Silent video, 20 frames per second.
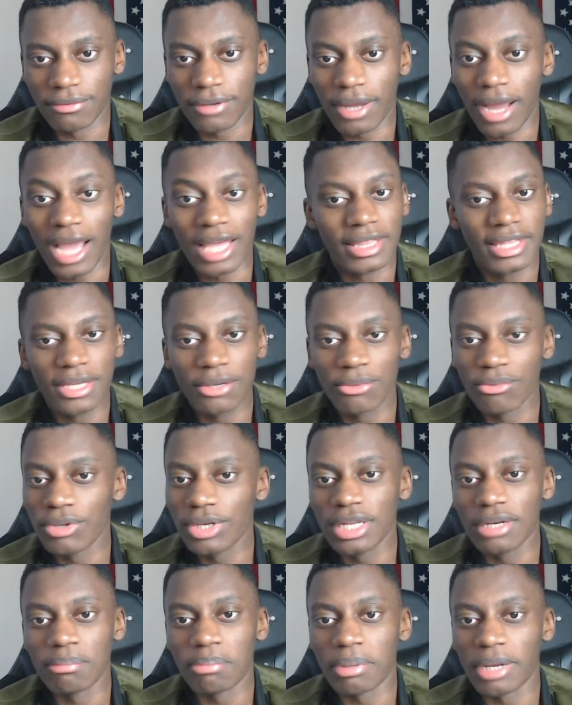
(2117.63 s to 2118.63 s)
I think we
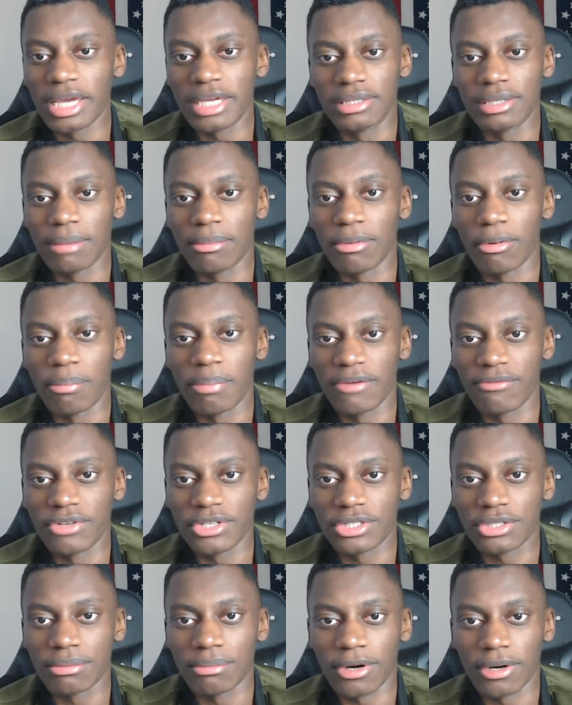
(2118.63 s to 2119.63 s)
need to play a double
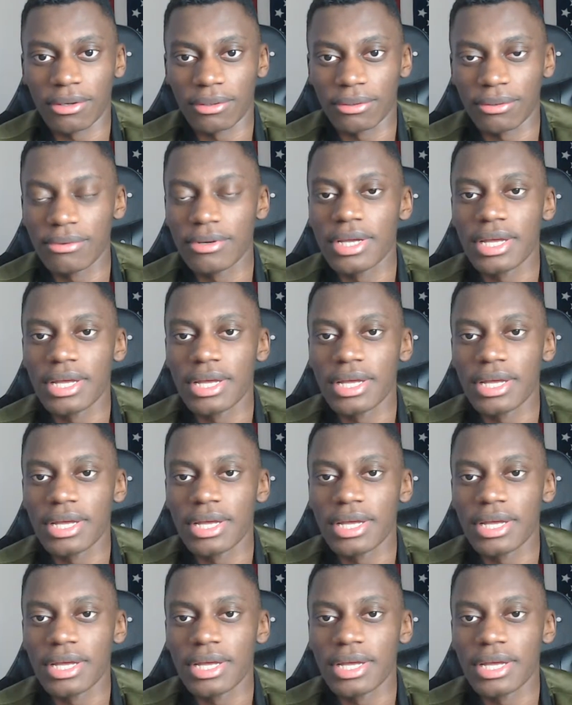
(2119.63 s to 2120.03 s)
pivot tomorrow.